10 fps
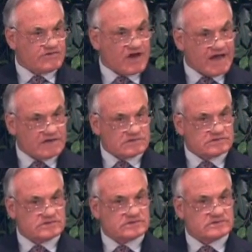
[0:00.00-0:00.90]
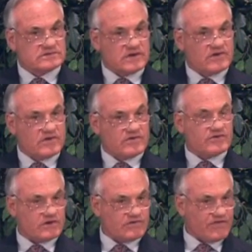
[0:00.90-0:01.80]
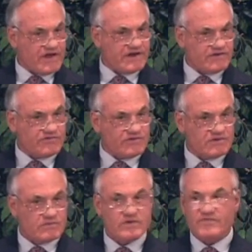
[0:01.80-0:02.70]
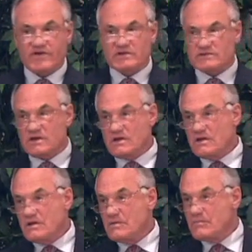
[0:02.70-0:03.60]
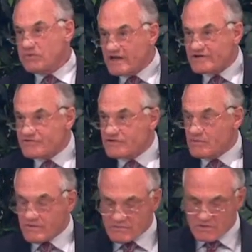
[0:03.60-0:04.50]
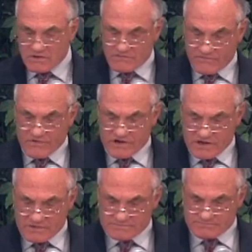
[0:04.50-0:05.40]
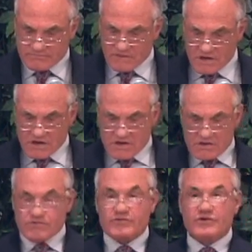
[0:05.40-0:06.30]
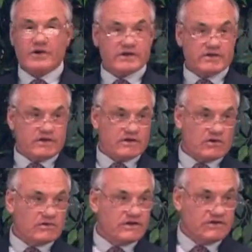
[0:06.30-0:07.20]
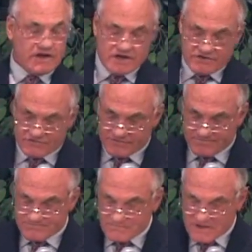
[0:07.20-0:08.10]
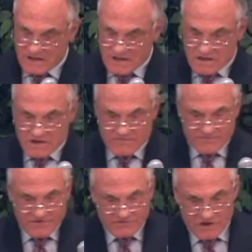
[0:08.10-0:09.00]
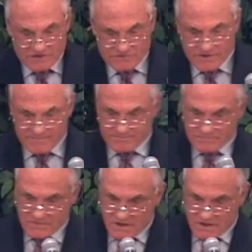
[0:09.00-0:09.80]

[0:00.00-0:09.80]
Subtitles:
entitled to things, we felt blessed that we were free. During the early days of this country,